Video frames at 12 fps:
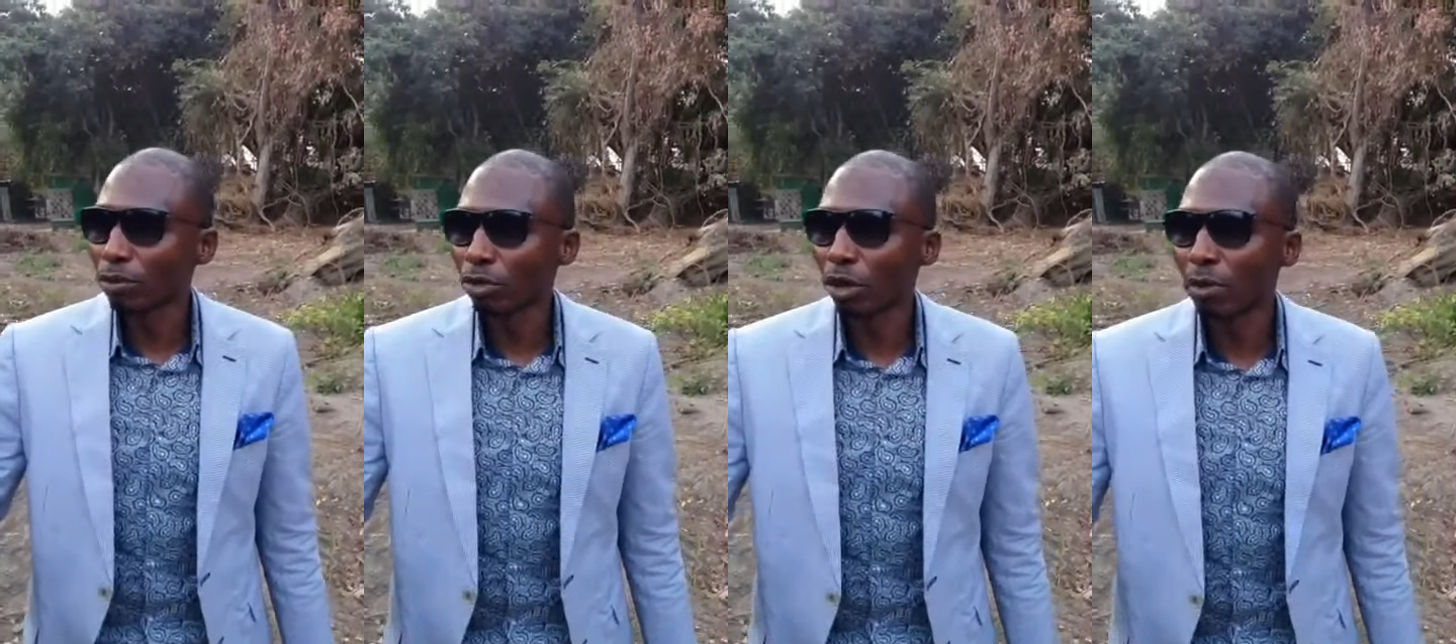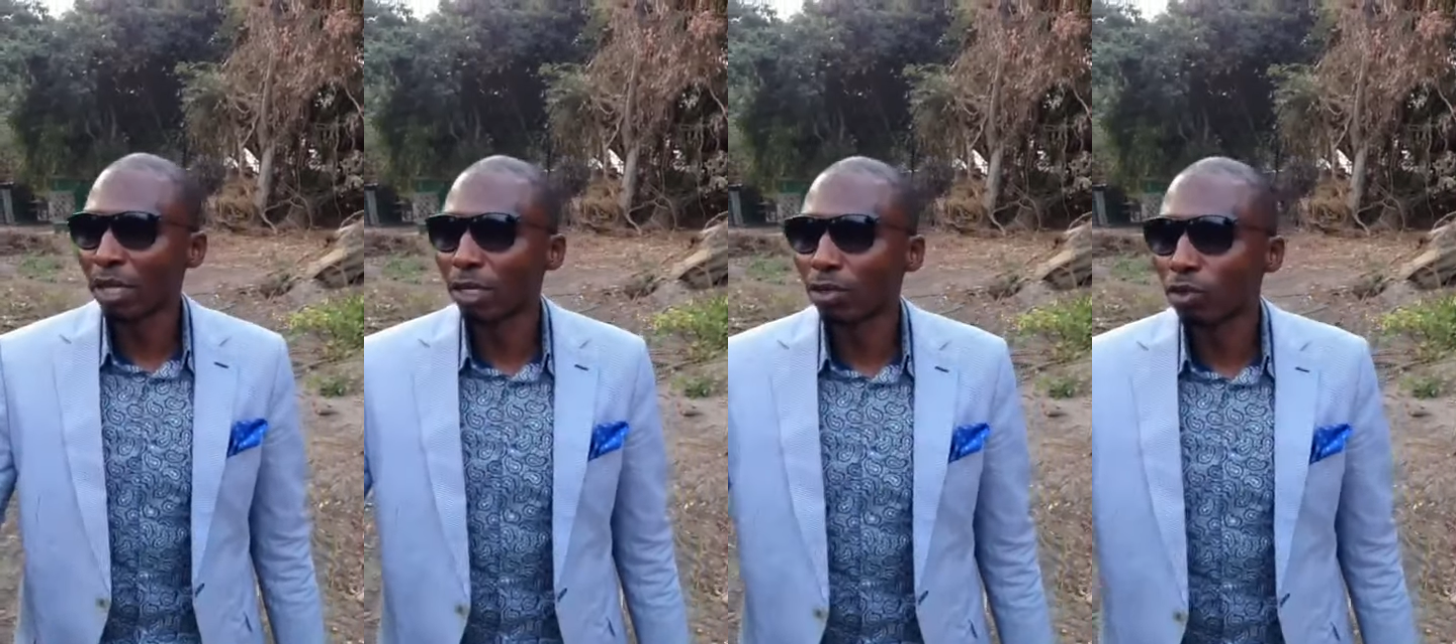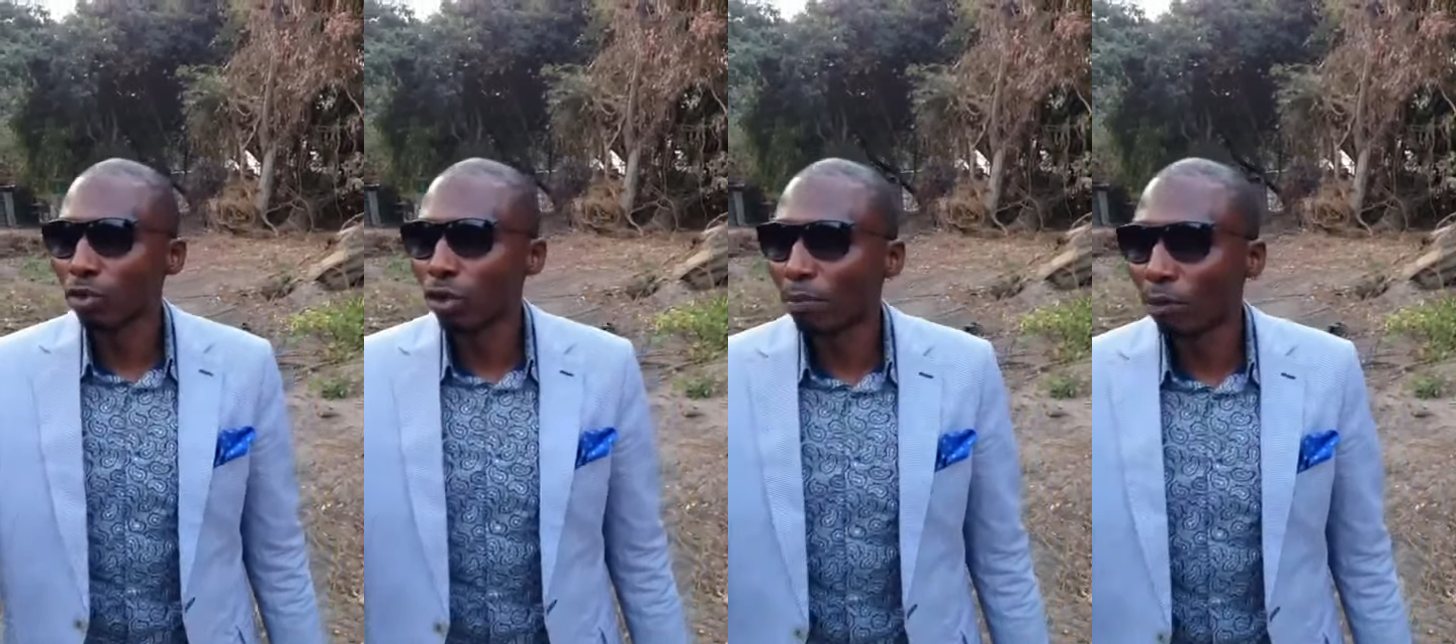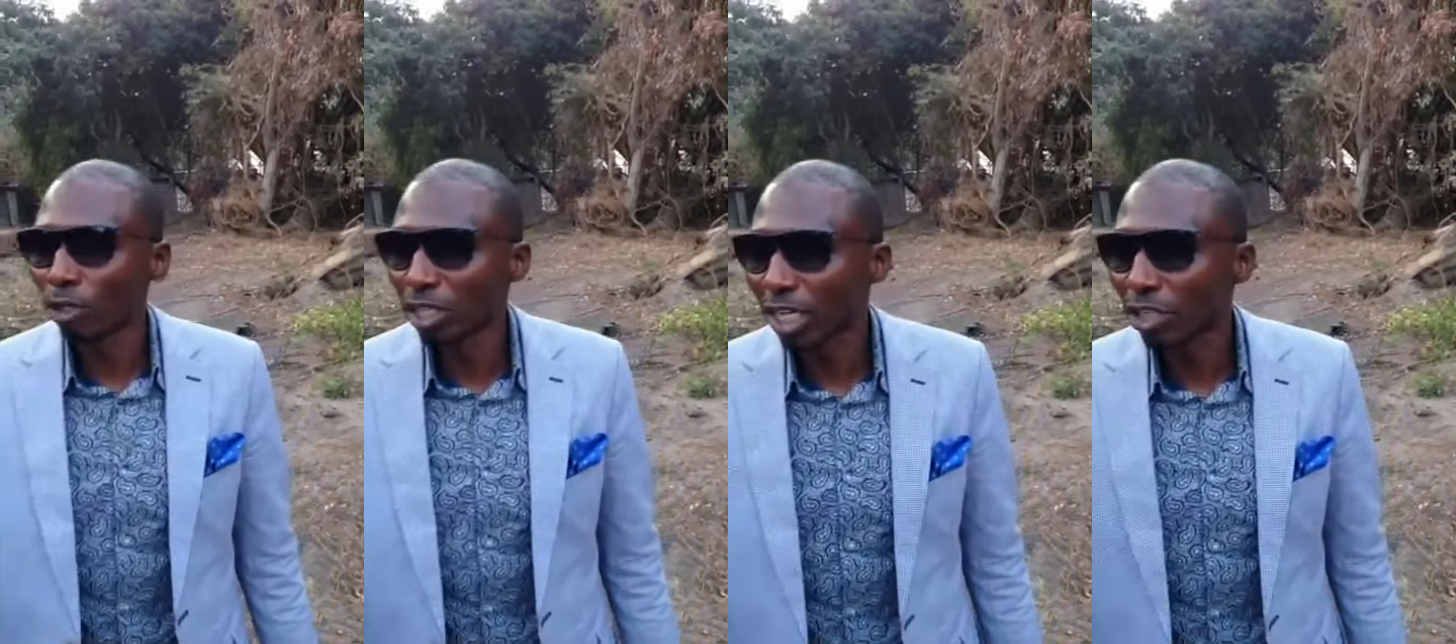to come here and do a
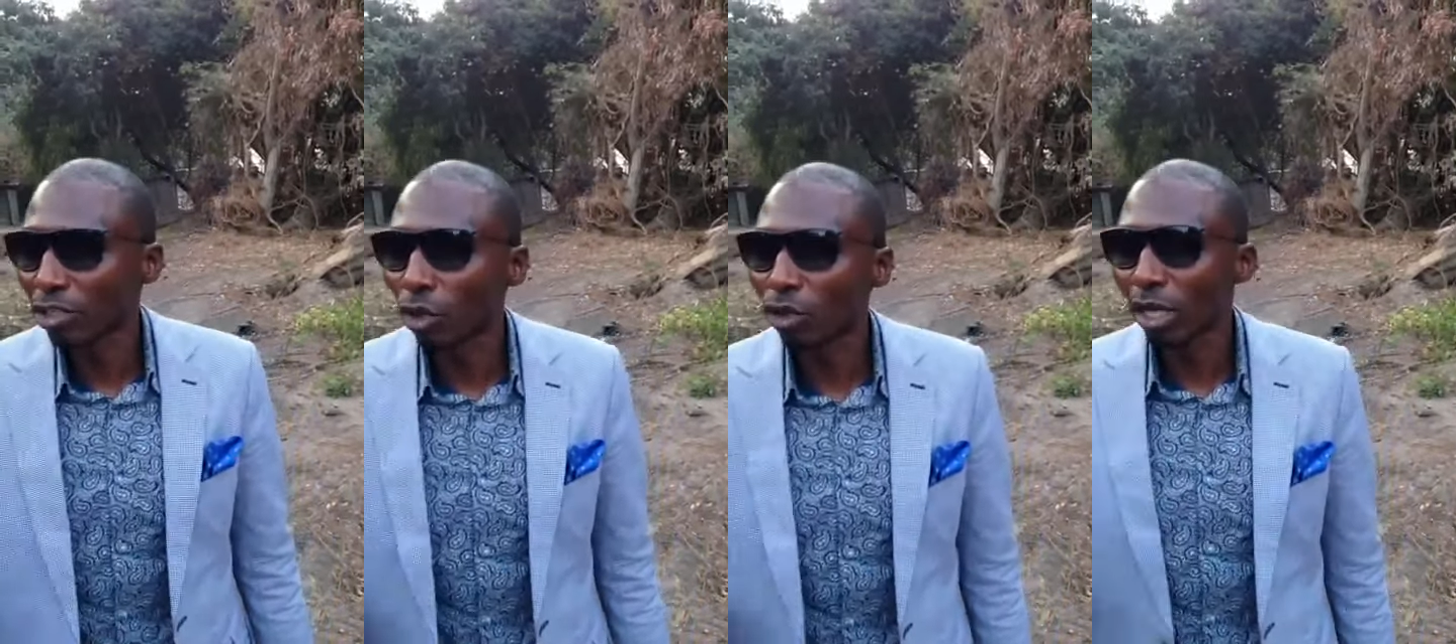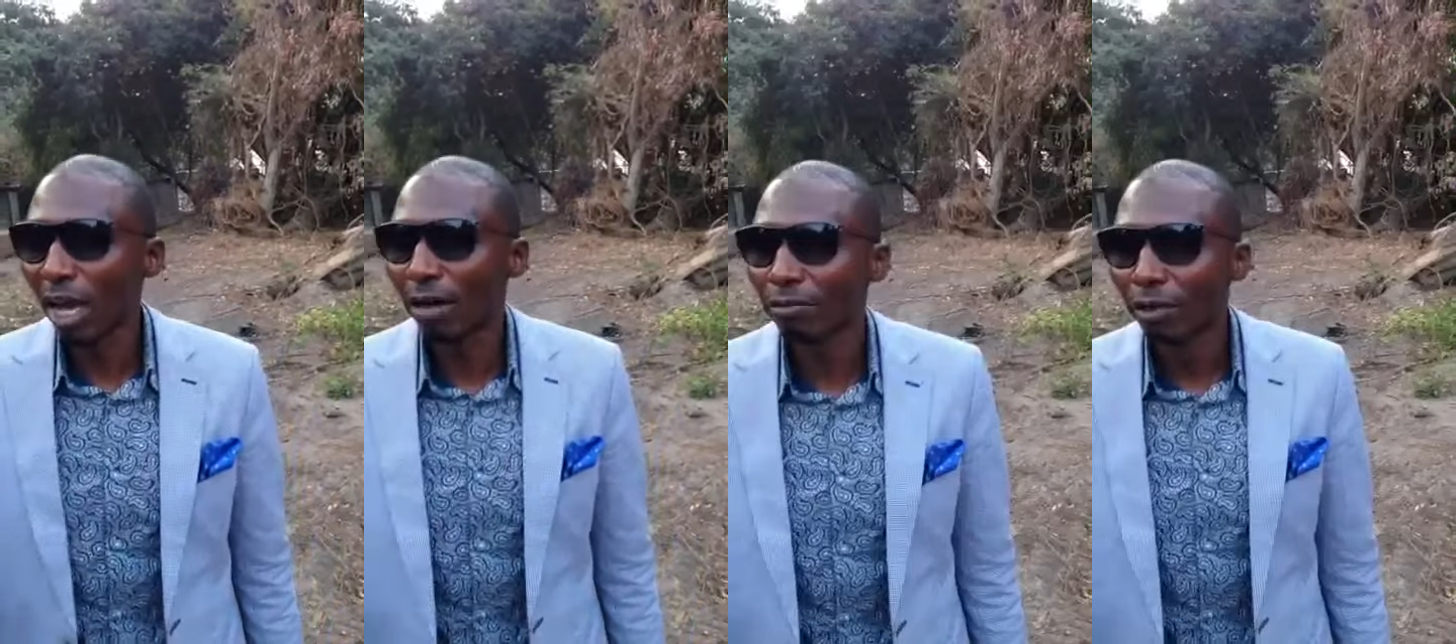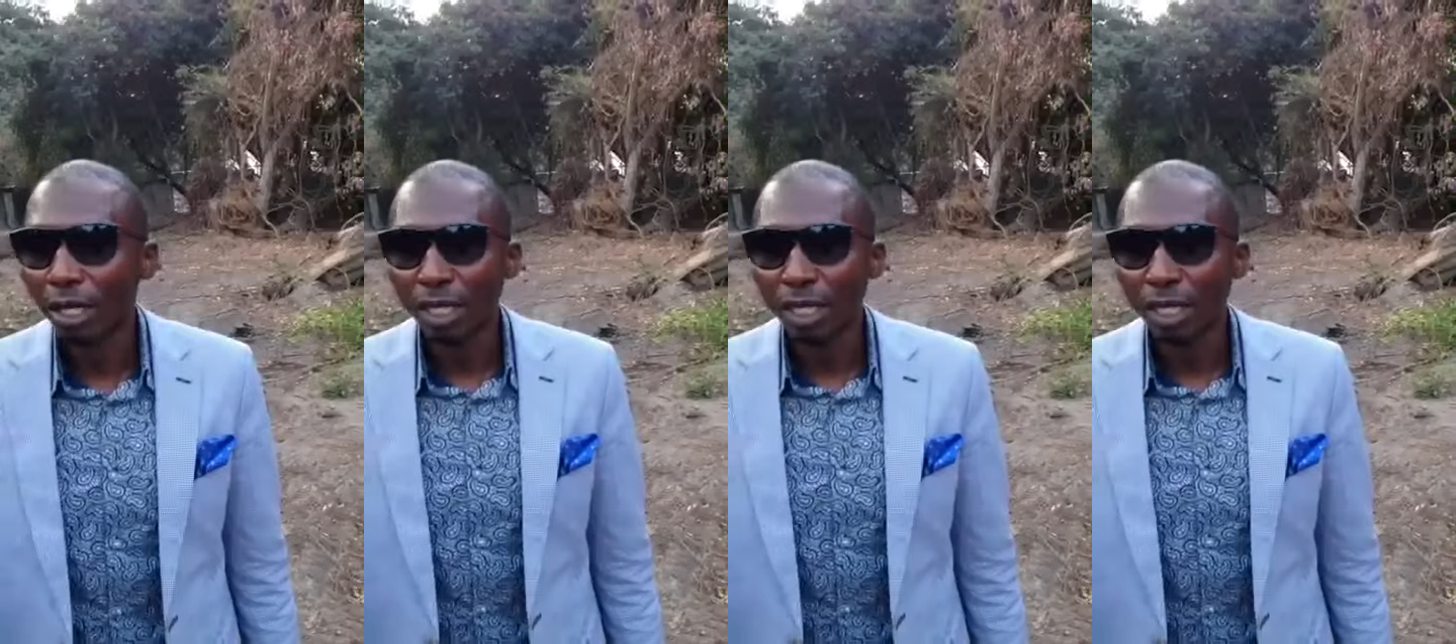project don't have